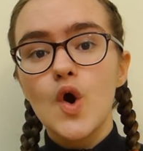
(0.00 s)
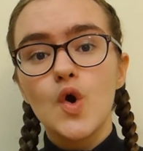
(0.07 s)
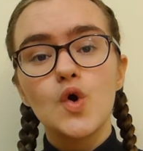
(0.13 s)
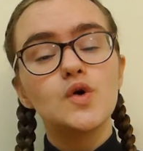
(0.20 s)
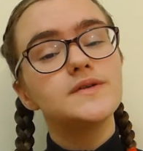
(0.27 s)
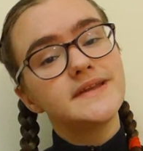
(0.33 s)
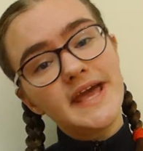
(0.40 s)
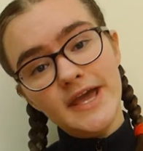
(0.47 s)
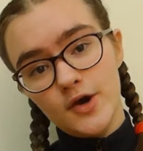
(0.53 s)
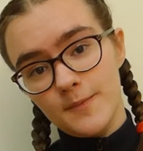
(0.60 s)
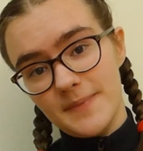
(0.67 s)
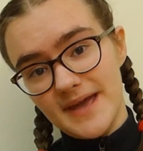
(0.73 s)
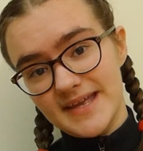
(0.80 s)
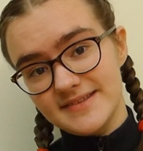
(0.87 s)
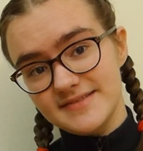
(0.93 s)
or
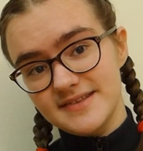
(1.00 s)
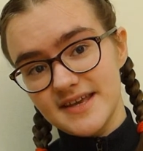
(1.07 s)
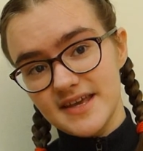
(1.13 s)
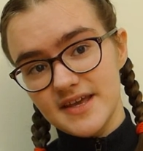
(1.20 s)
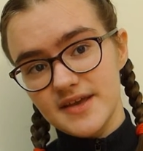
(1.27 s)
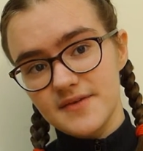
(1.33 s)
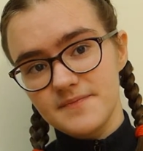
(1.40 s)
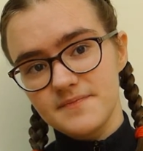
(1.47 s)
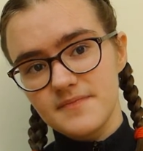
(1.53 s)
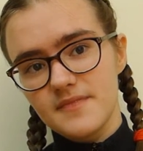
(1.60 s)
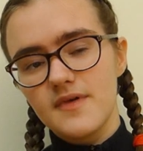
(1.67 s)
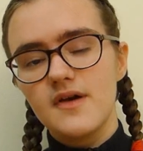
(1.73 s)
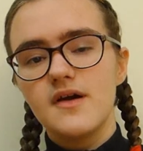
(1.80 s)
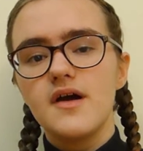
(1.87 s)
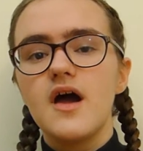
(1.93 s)
nail painting.
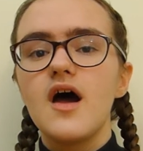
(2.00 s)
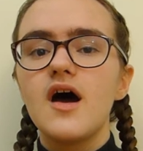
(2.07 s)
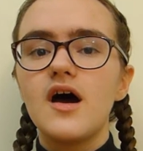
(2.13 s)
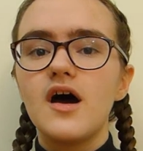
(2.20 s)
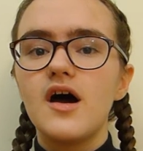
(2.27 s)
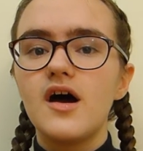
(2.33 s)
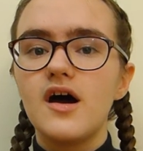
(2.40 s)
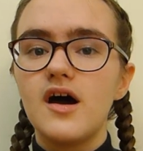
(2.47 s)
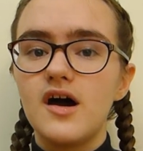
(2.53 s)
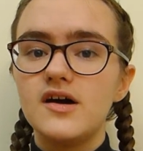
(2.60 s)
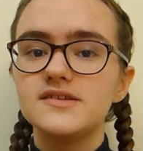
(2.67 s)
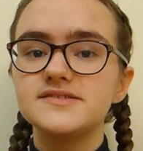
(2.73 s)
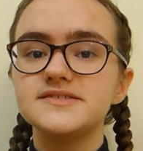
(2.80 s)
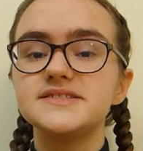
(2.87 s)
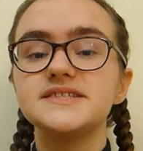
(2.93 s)

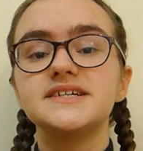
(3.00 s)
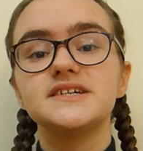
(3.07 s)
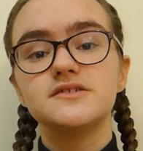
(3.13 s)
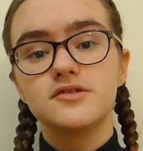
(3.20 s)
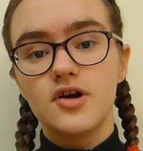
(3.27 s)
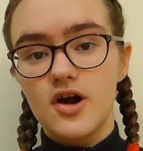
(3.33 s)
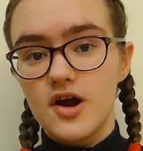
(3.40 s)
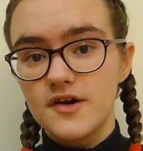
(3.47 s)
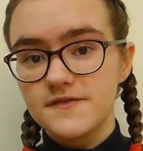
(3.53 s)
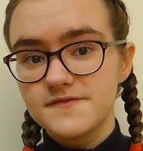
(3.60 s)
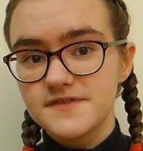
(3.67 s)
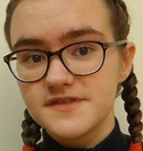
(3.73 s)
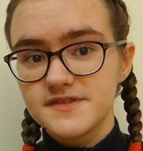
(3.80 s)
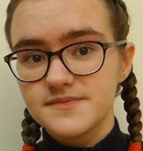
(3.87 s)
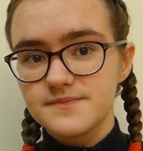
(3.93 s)
Arts and
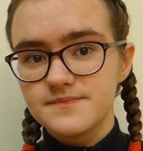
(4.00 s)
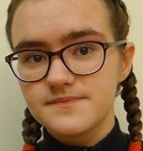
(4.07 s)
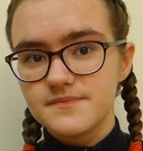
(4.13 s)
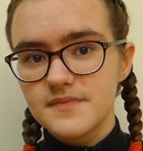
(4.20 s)
crafts.